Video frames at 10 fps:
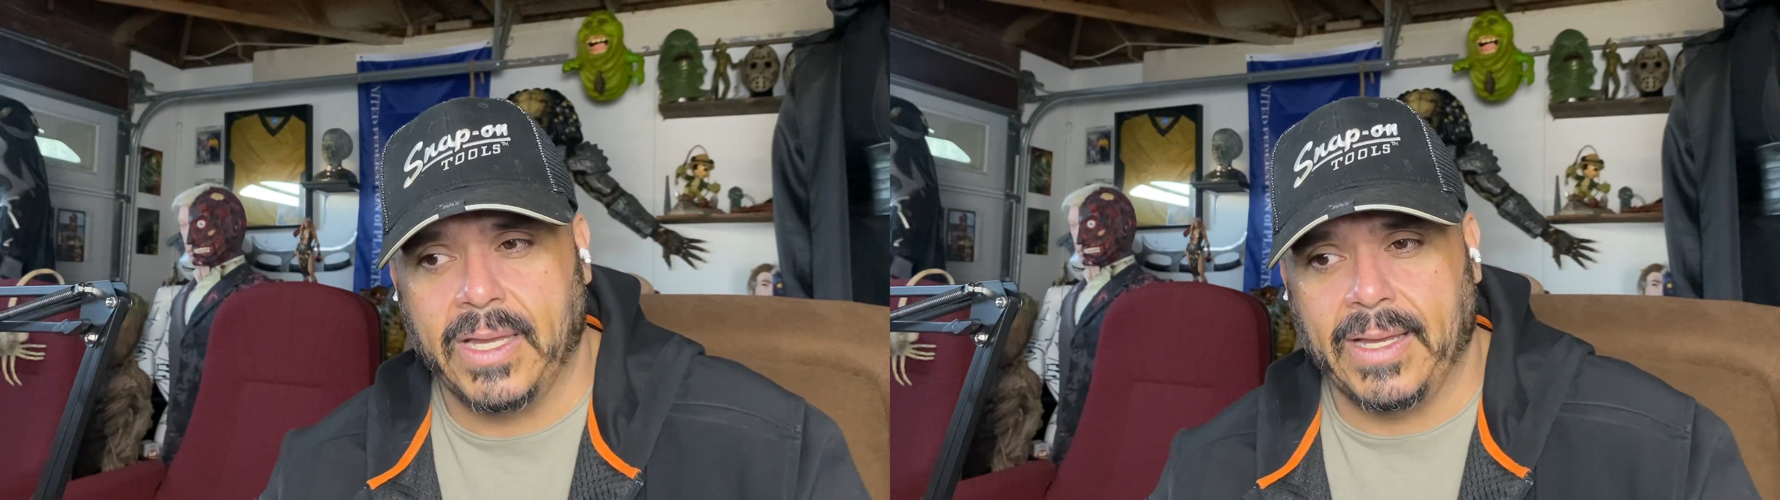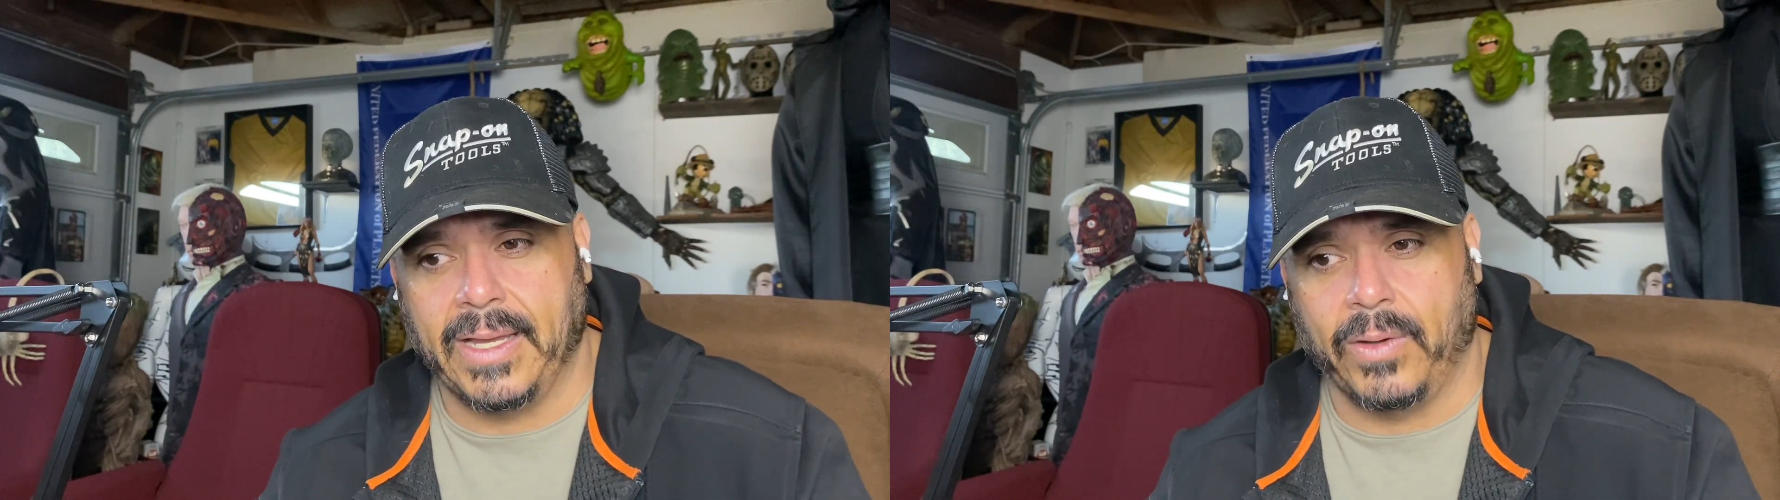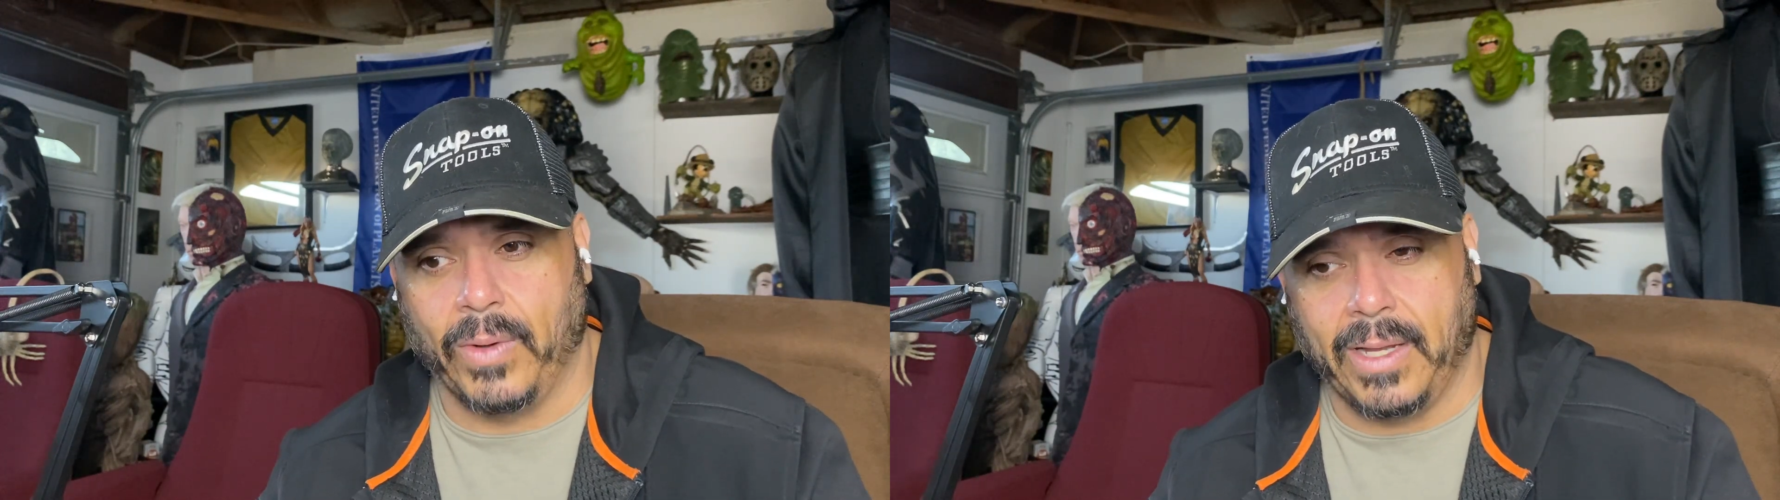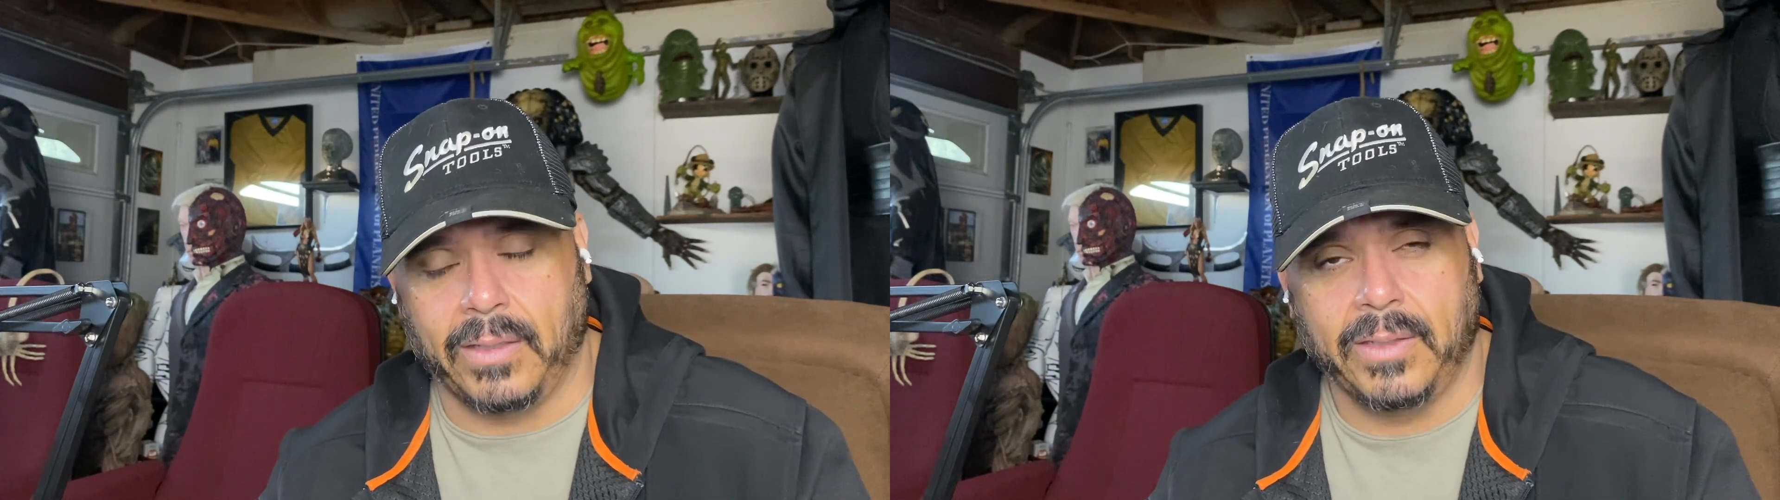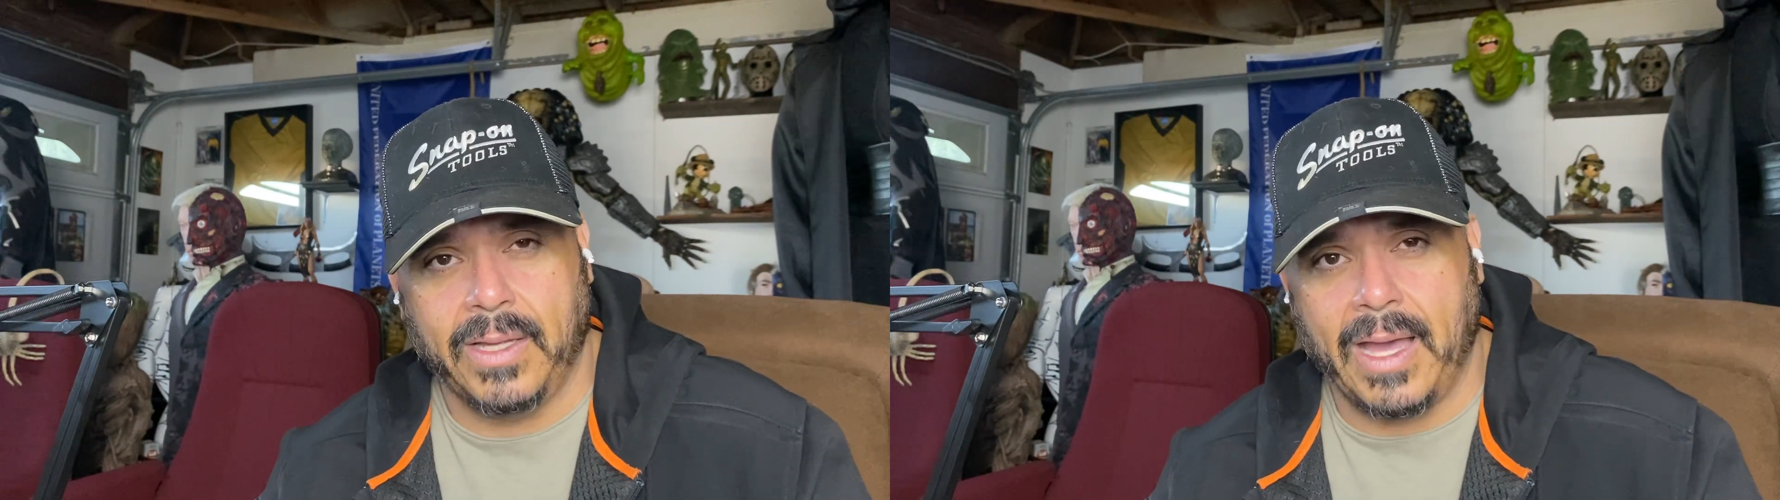
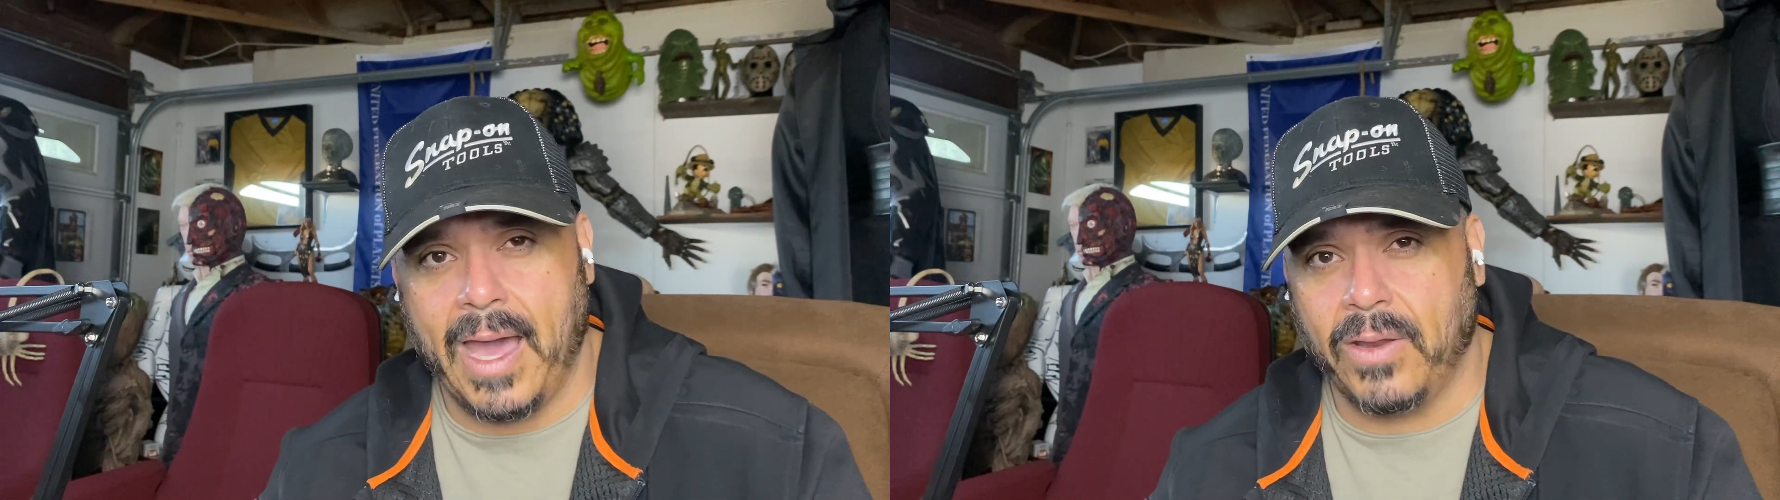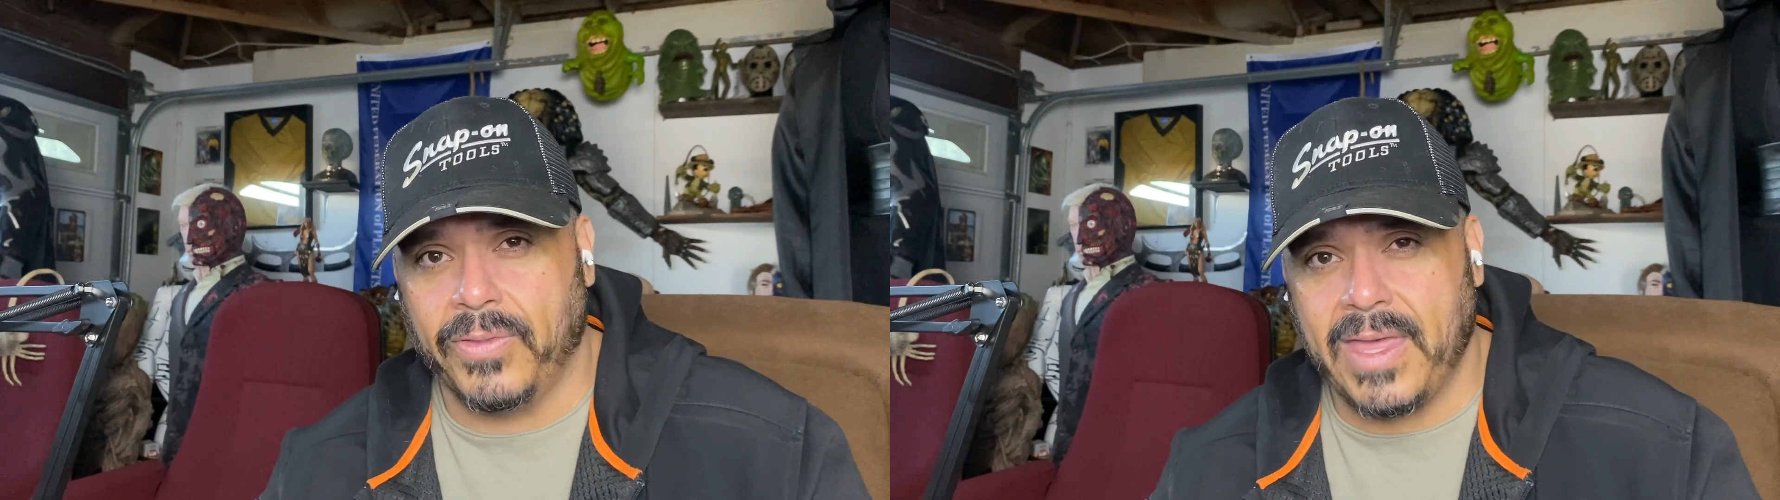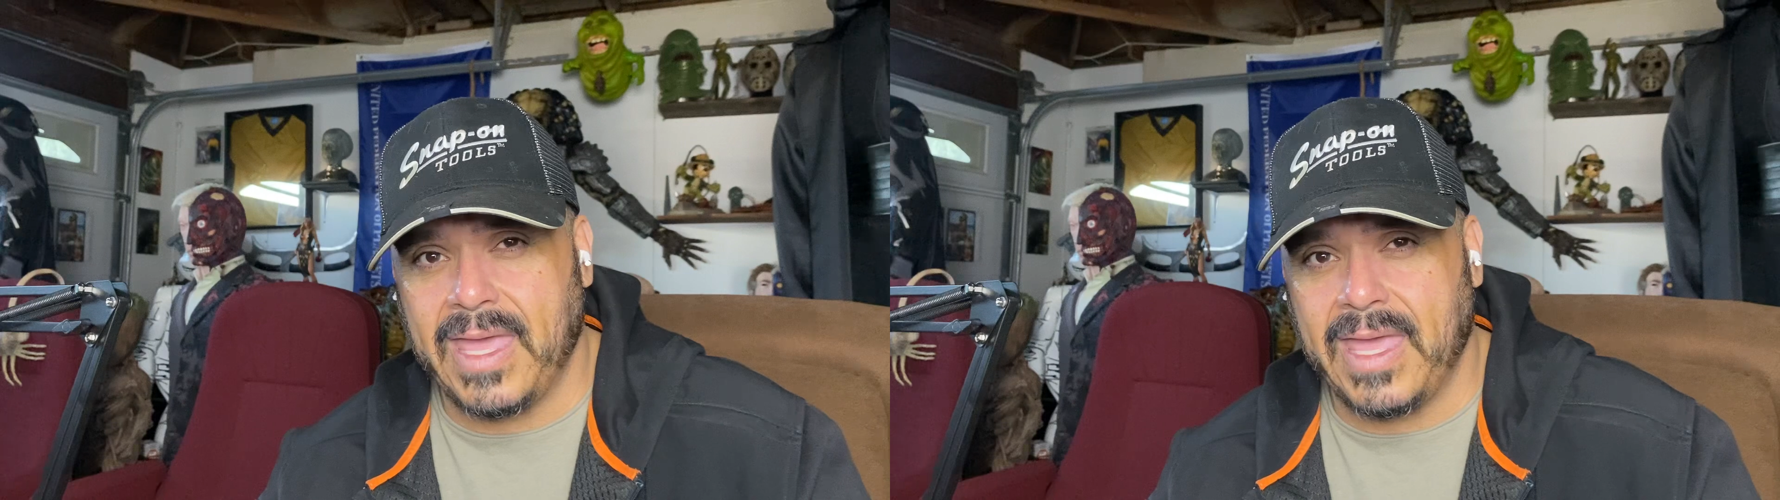Well, I don't think